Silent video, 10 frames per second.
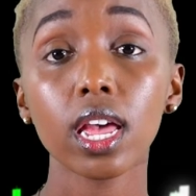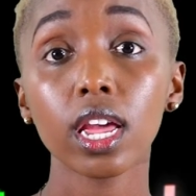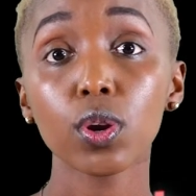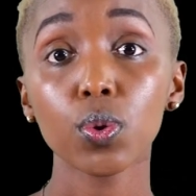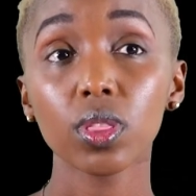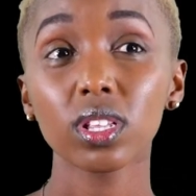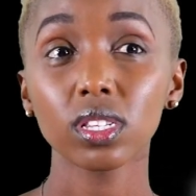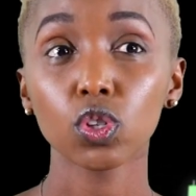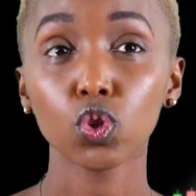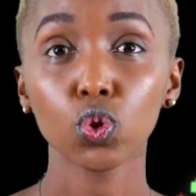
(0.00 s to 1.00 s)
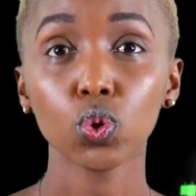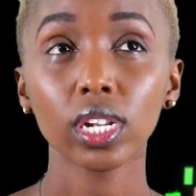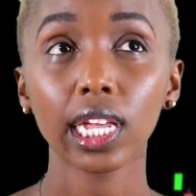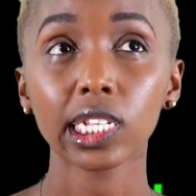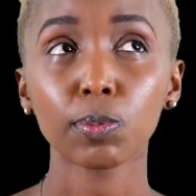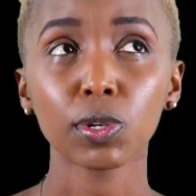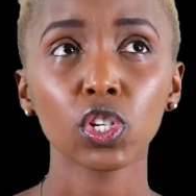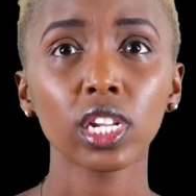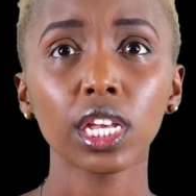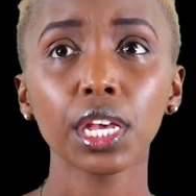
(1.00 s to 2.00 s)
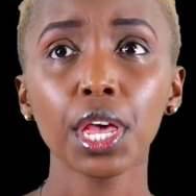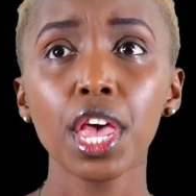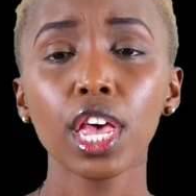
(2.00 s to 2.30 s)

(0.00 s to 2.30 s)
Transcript: And I know this is usually, especially